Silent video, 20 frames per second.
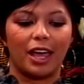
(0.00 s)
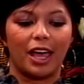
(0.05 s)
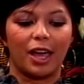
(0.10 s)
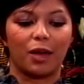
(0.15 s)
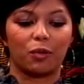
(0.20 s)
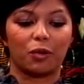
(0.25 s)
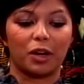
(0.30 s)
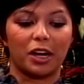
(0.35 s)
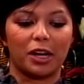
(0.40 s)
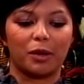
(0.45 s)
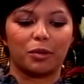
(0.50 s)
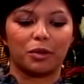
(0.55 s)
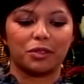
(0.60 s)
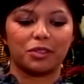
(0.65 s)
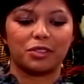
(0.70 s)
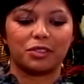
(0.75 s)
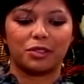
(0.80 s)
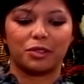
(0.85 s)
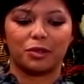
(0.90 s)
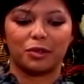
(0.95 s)
and we're able
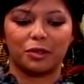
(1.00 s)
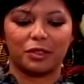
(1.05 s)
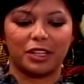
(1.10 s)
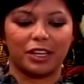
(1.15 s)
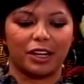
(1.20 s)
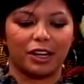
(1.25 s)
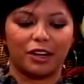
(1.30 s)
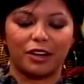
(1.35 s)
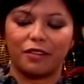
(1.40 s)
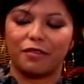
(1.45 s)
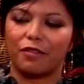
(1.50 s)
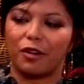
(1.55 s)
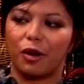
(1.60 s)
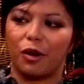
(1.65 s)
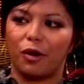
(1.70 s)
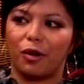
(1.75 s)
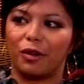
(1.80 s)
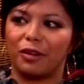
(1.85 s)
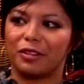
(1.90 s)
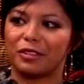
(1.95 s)
to get on a
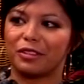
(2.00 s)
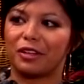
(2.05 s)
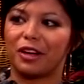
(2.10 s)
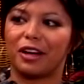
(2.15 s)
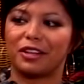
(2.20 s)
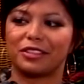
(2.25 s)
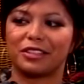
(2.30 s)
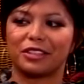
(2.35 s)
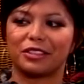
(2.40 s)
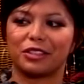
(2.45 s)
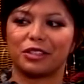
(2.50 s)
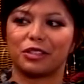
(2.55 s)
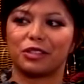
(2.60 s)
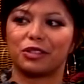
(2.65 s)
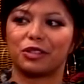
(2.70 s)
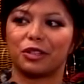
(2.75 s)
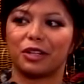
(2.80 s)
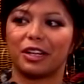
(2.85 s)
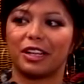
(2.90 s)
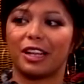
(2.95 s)
phone, contact an
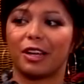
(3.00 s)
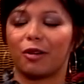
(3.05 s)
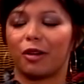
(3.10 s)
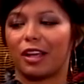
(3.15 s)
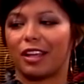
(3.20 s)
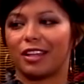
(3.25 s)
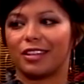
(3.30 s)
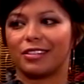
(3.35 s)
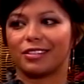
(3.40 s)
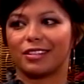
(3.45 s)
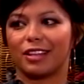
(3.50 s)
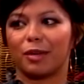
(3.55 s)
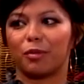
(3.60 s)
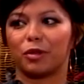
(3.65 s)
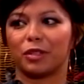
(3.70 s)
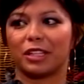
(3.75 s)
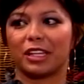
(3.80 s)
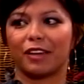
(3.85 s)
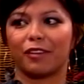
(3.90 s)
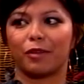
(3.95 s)
attorney that is
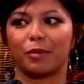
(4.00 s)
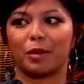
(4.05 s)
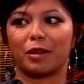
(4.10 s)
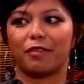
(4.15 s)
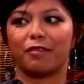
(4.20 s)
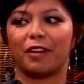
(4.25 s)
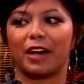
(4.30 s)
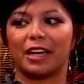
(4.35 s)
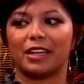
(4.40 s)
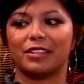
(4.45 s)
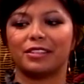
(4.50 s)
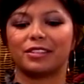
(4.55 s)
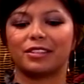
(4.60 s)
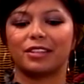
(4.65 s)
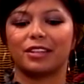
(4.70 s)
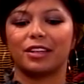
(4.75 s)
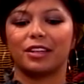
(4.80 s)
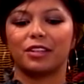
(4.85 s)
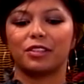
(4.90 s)
able to give them advice